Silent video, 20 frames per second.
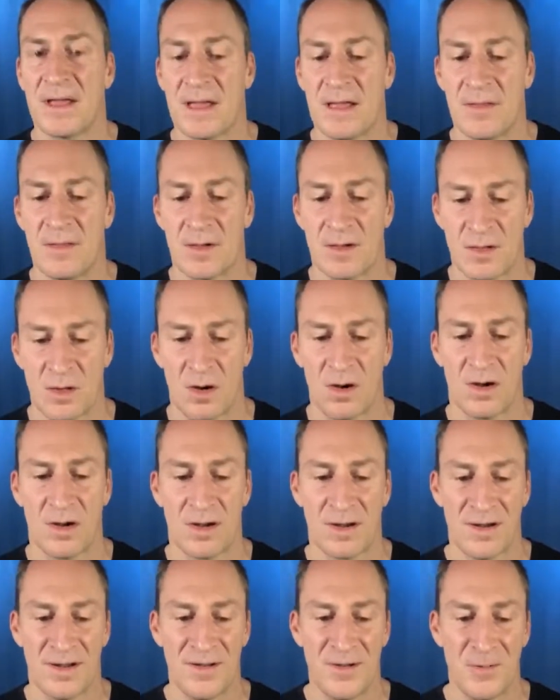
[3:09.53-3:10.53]
in the
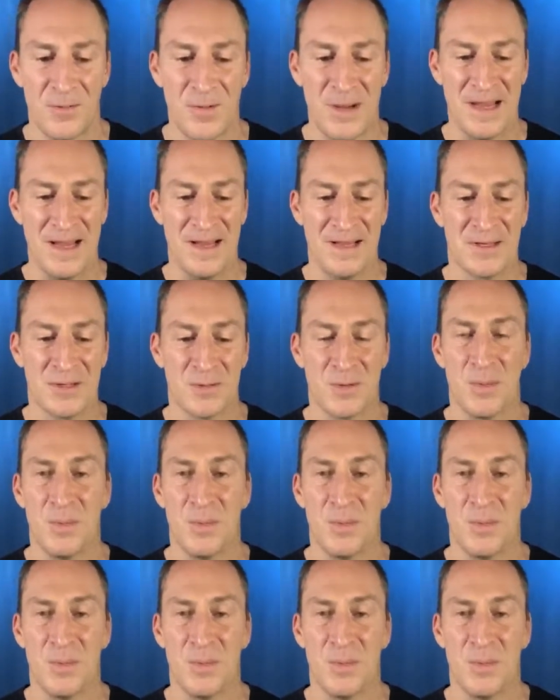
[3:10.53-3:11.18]
dark on your way to a